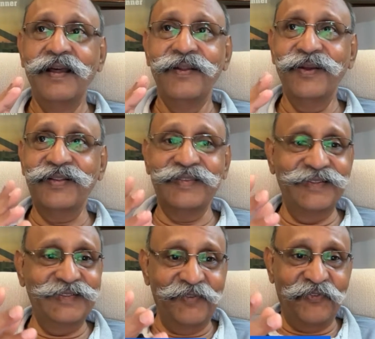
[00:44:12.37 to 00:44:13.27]
Look,
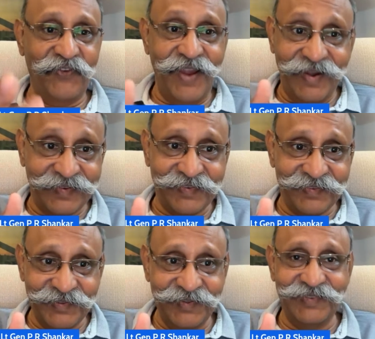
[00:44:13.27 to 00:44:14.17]
these are facts.
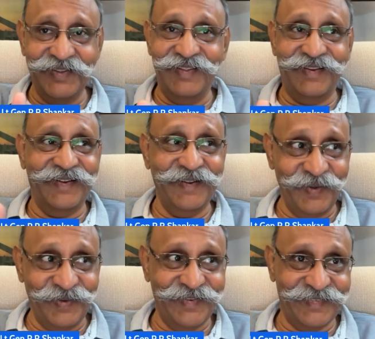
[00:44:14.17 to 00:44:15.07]
These are
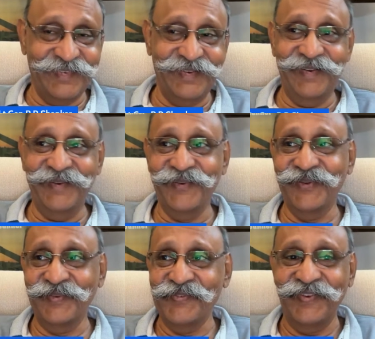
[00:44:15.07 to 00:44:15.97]
internationally
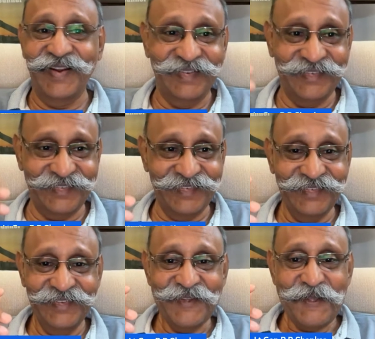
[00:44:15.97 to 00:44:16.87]
known facts.
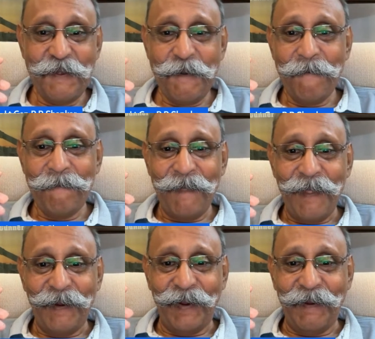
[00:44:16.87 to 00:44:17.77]

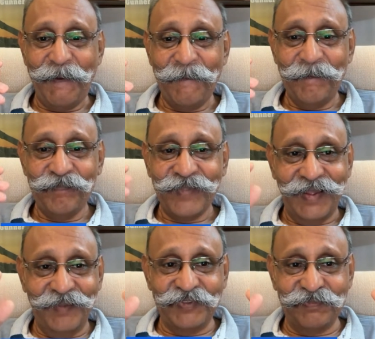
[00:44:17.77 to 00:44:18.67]
Okay.
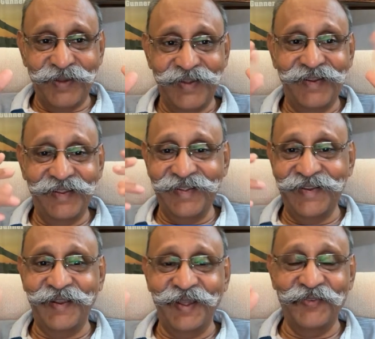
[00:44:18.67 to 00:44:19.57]
I am smiling
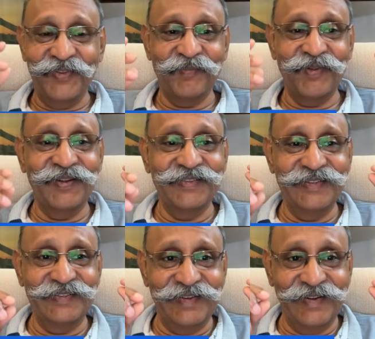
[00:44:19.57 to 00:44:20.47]
and laughing because
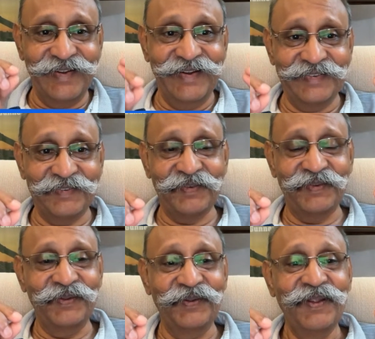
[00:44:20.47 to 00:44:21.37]
these idiots,
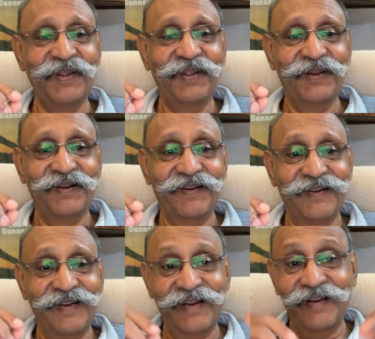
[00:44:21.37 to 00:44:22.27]

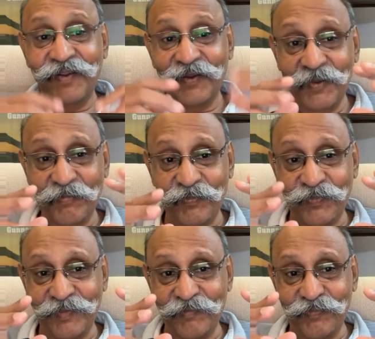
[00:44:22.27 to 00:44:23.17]

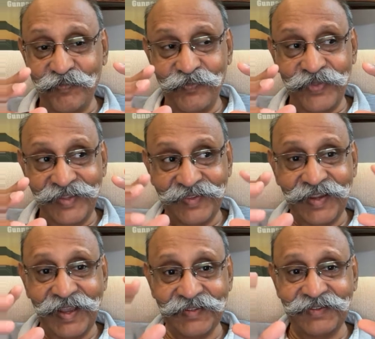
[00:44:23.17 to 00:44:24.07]
they
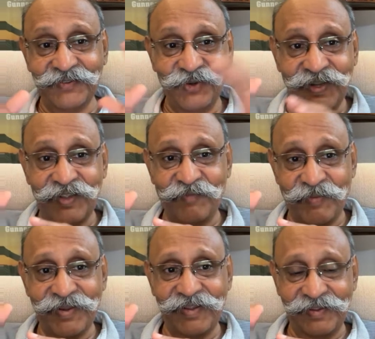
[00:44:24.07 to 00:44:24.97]
think others don't have
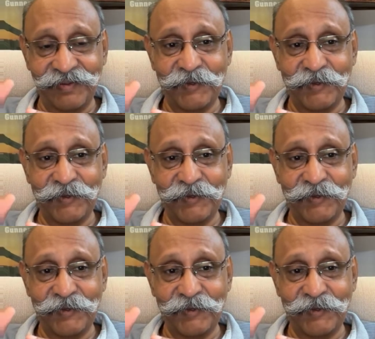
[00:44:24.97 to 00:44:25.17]
memory.